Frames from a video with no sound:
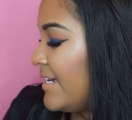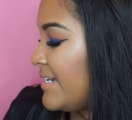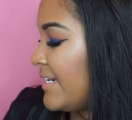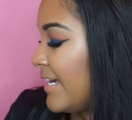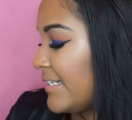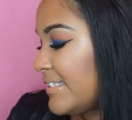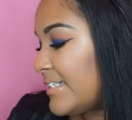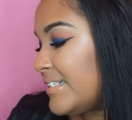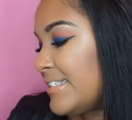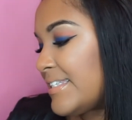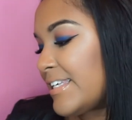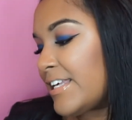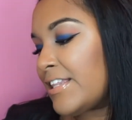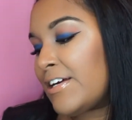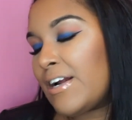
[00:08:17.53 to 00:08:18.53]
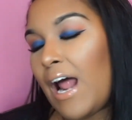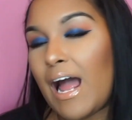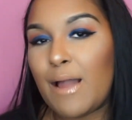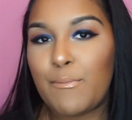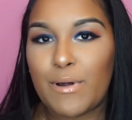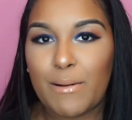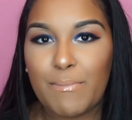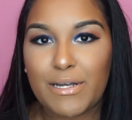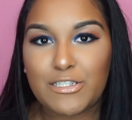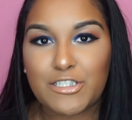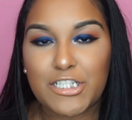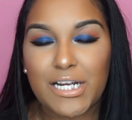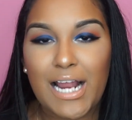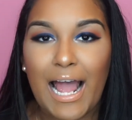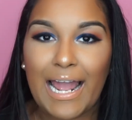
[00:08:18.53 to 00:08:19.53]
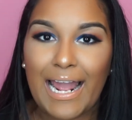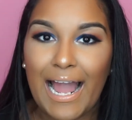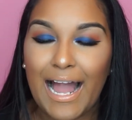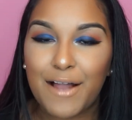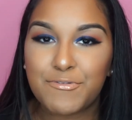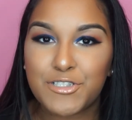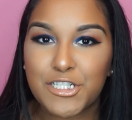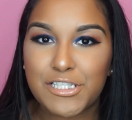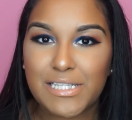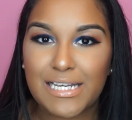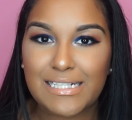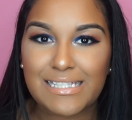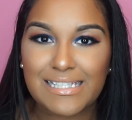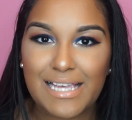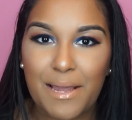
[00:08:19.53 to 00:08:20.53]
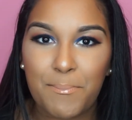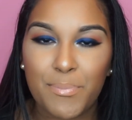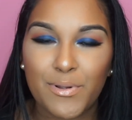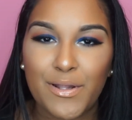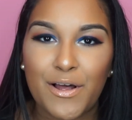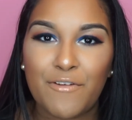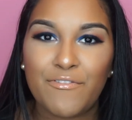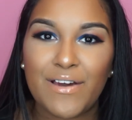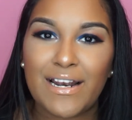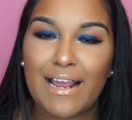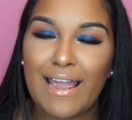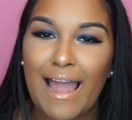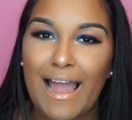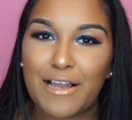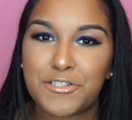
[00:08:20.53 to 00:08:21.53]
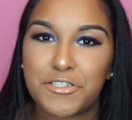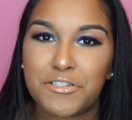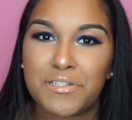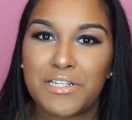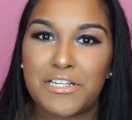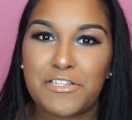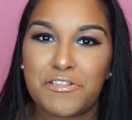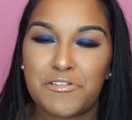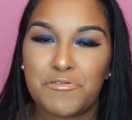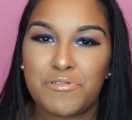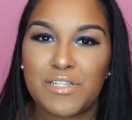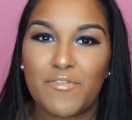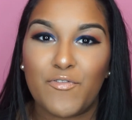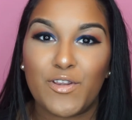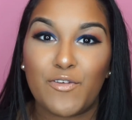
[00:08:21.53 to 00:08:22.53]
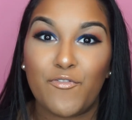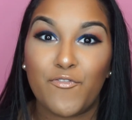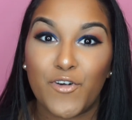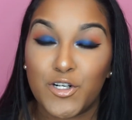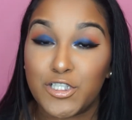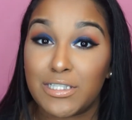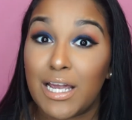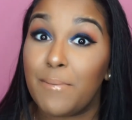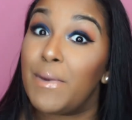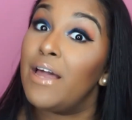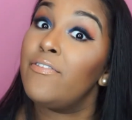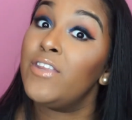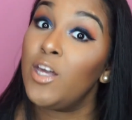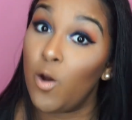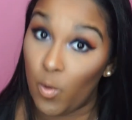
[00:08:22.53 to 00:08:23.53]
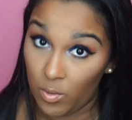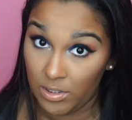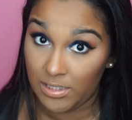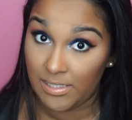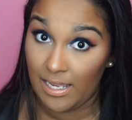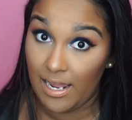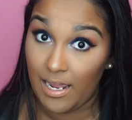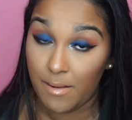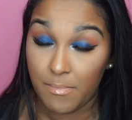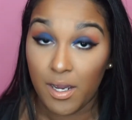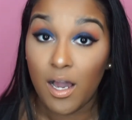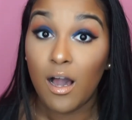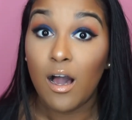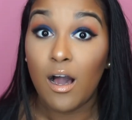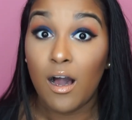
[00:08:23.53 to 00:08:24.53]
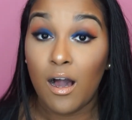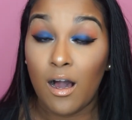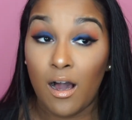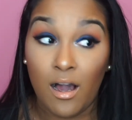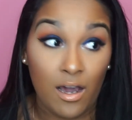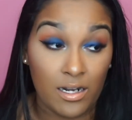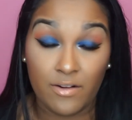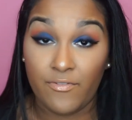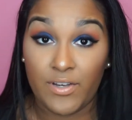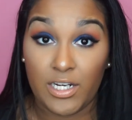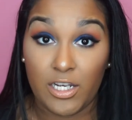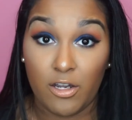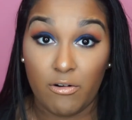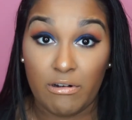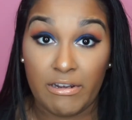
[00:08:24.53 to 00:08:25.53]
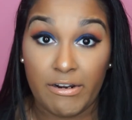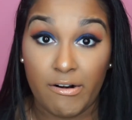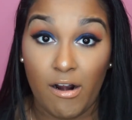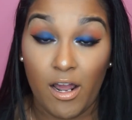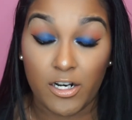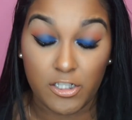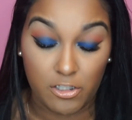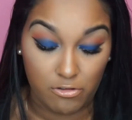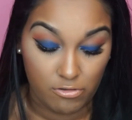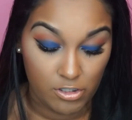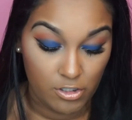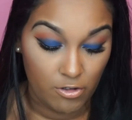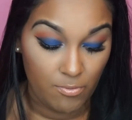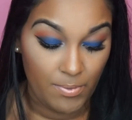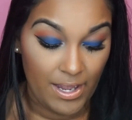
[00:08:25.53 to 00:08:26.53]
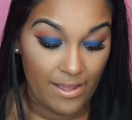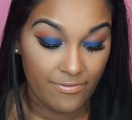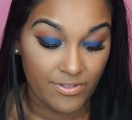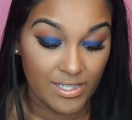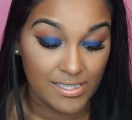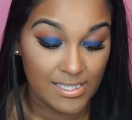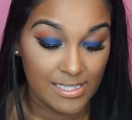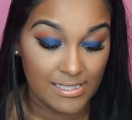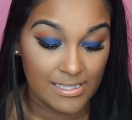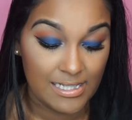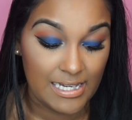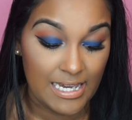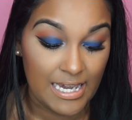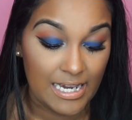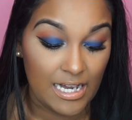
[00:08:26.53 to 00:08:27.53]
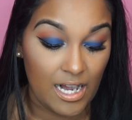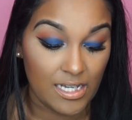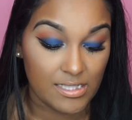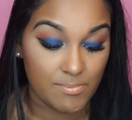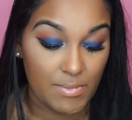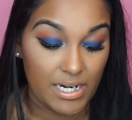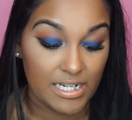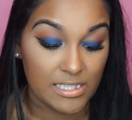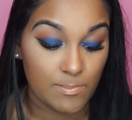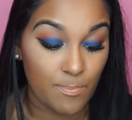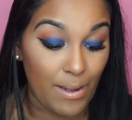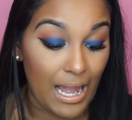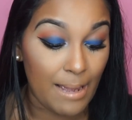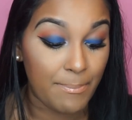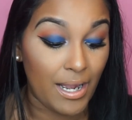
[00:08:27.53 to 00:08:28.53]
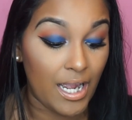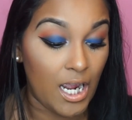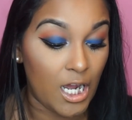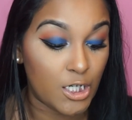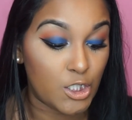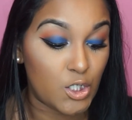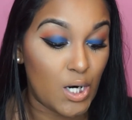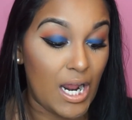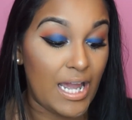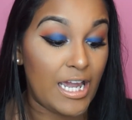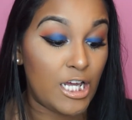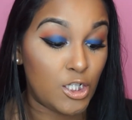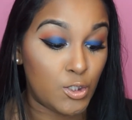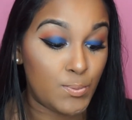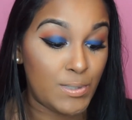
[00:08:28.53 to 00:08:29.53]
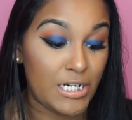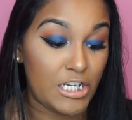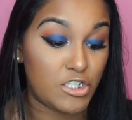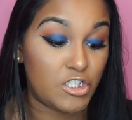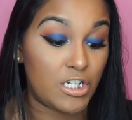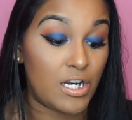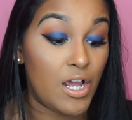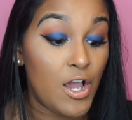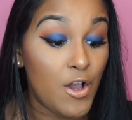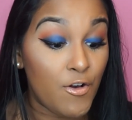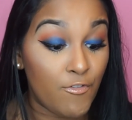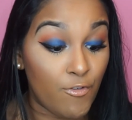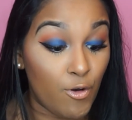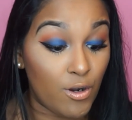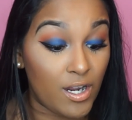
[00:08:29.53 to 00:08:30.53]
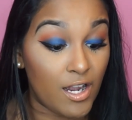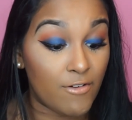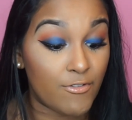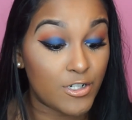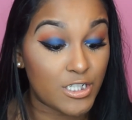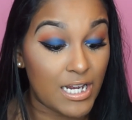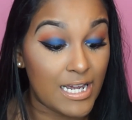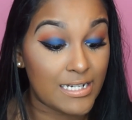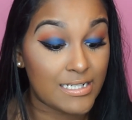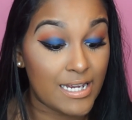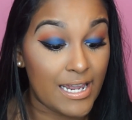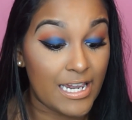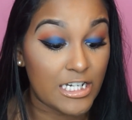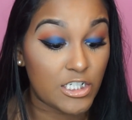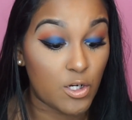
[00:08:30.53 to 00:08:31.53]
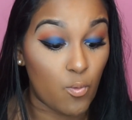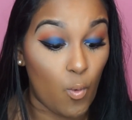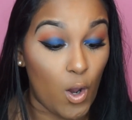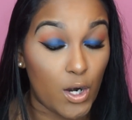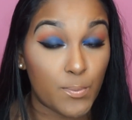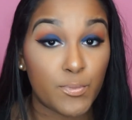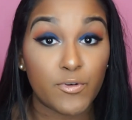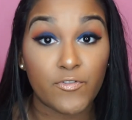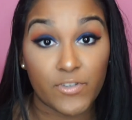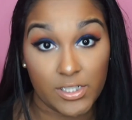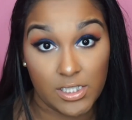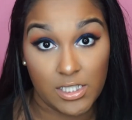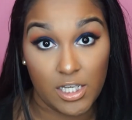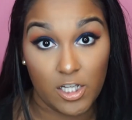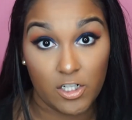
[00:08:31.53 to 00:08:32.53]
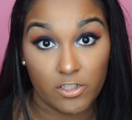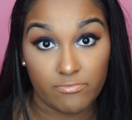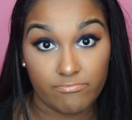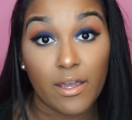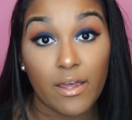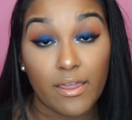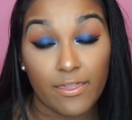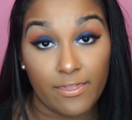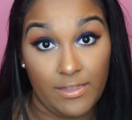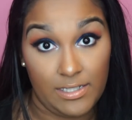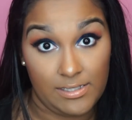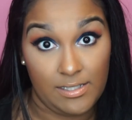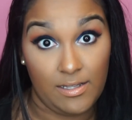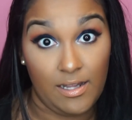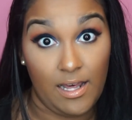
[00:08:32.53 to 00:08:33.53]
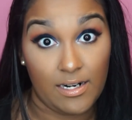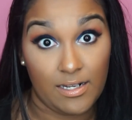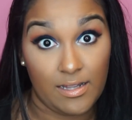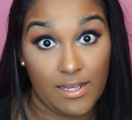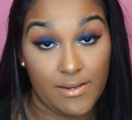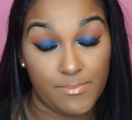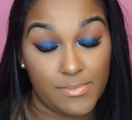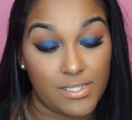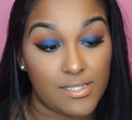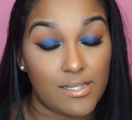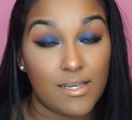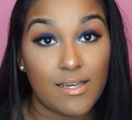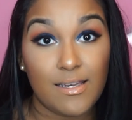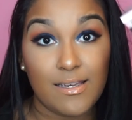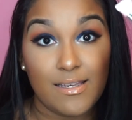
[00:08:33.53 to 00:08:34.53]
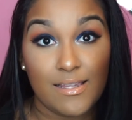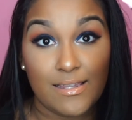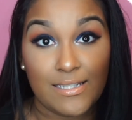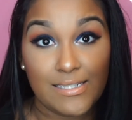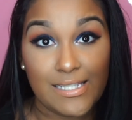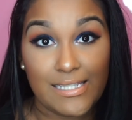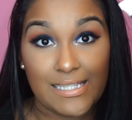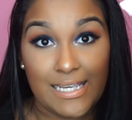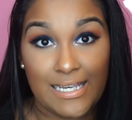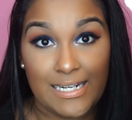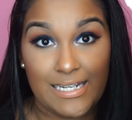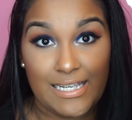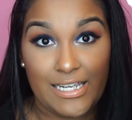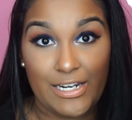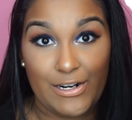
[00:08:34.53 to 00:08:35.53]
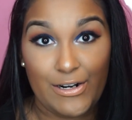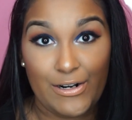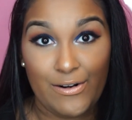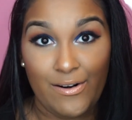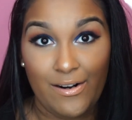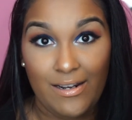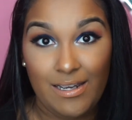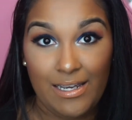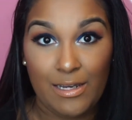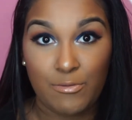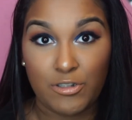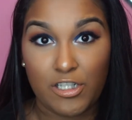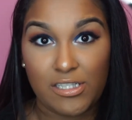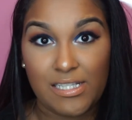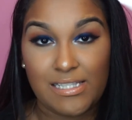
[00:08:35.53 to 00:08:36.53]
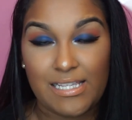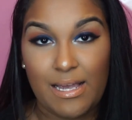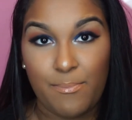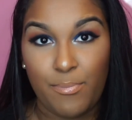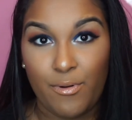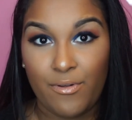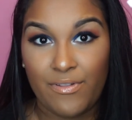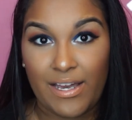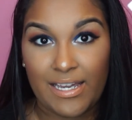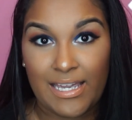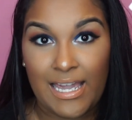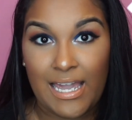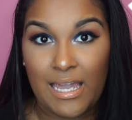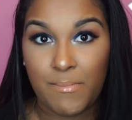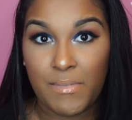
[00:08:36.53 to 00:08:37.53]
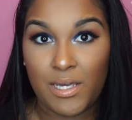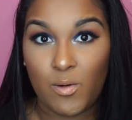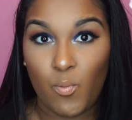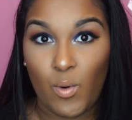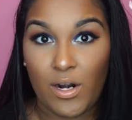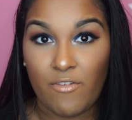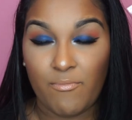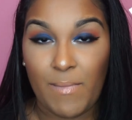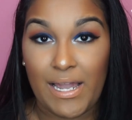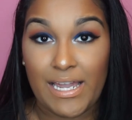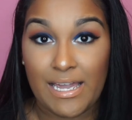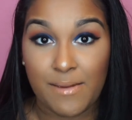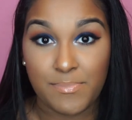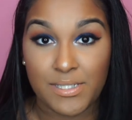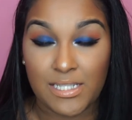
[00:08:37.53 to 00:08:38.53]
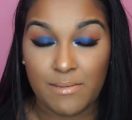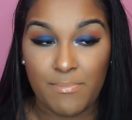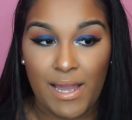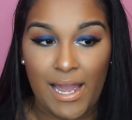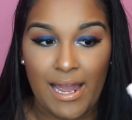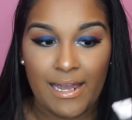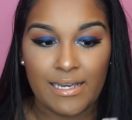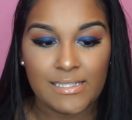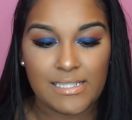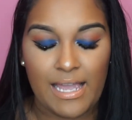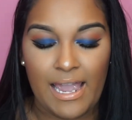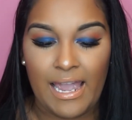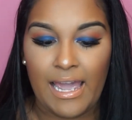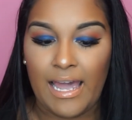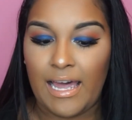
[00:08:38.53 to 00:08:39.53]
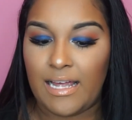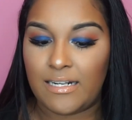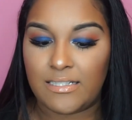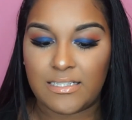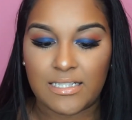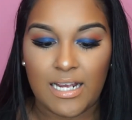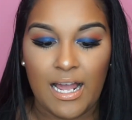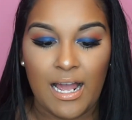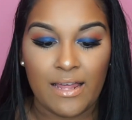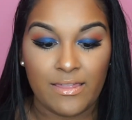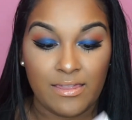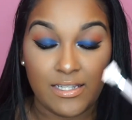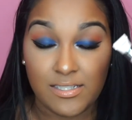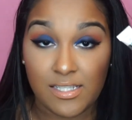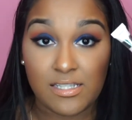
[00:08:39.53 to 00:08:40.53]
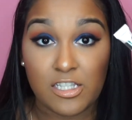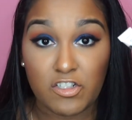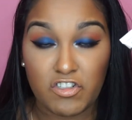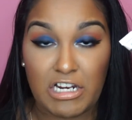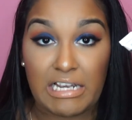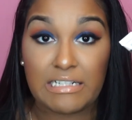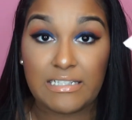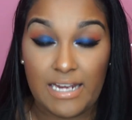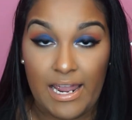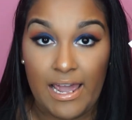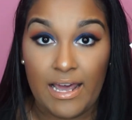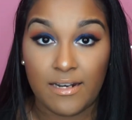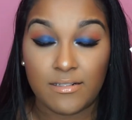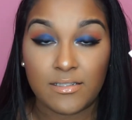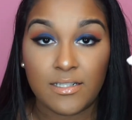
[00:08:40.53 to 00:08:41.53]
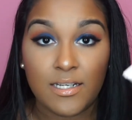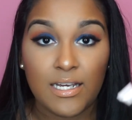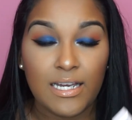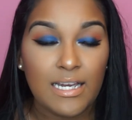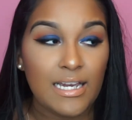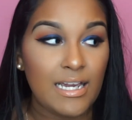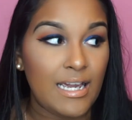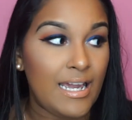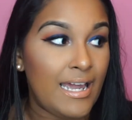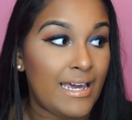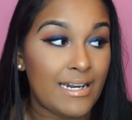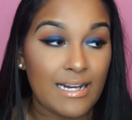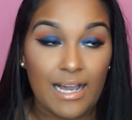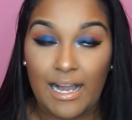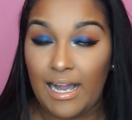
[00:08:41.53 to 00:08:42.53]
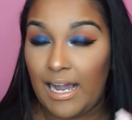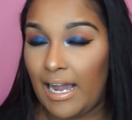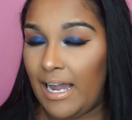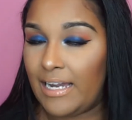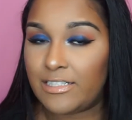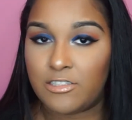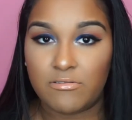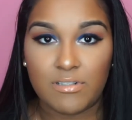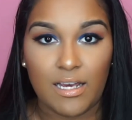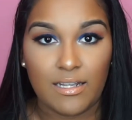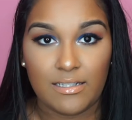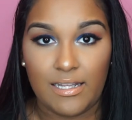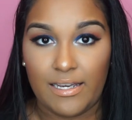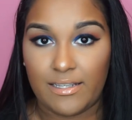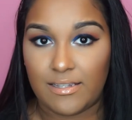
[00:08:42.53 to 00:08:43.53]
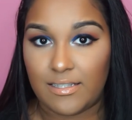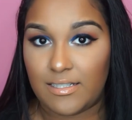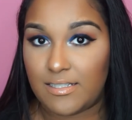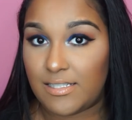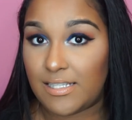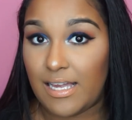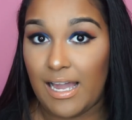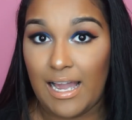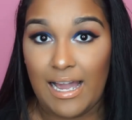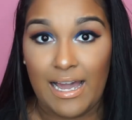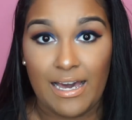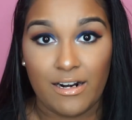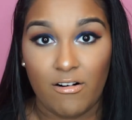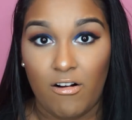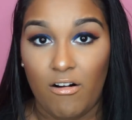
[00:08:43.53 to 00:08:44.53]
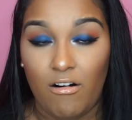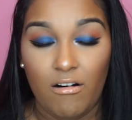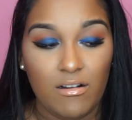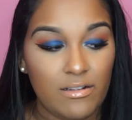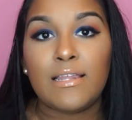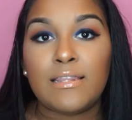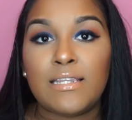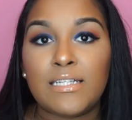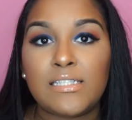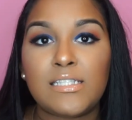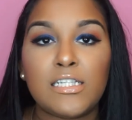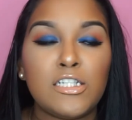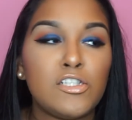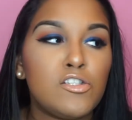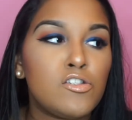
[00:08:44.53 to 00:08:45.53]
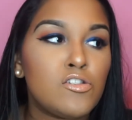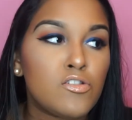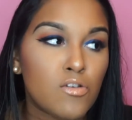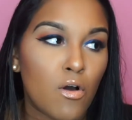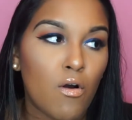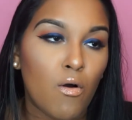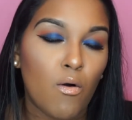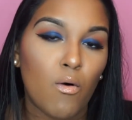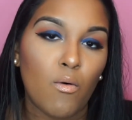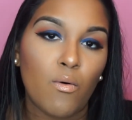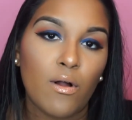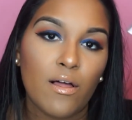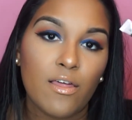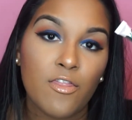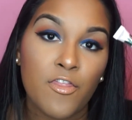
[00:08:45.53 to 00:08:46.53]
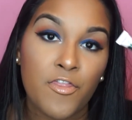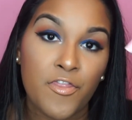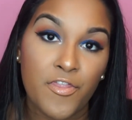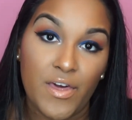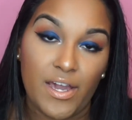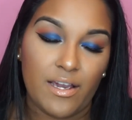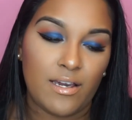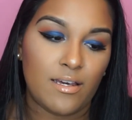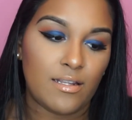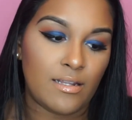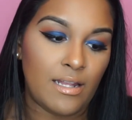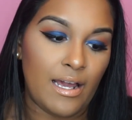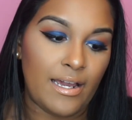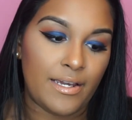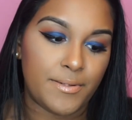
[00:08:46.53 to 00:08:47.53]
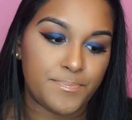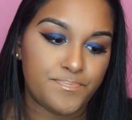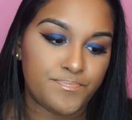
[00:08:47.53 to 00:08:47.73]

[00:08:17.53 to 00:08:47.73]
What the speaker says: Next concealer I want to mention, I have just a sample of, and I actually used it for the first time and the only time on a video here on YouTube, and this is the IT Cosmetics Bye Bye Under Eye Illumination Full Coverage Anti-Aging Waterproof Concealer. That's a lot of claims. This is it here. It was just a sample that came in one of my Ipsy bags, and this is the shade Tan, and I do not like this at all. This is so thick. Like,